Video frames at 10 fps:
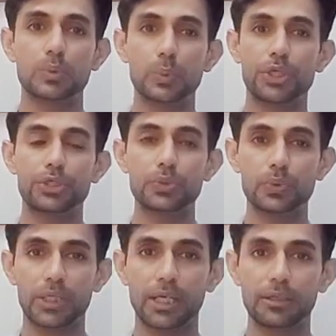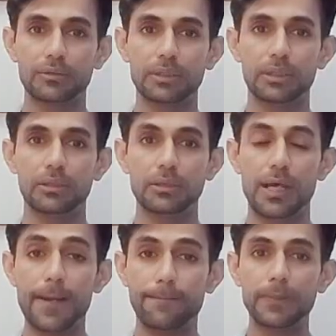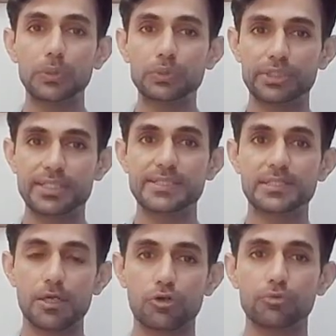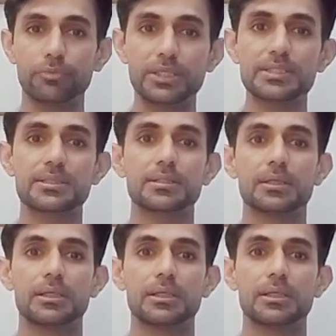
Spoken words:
where you can upload these documents.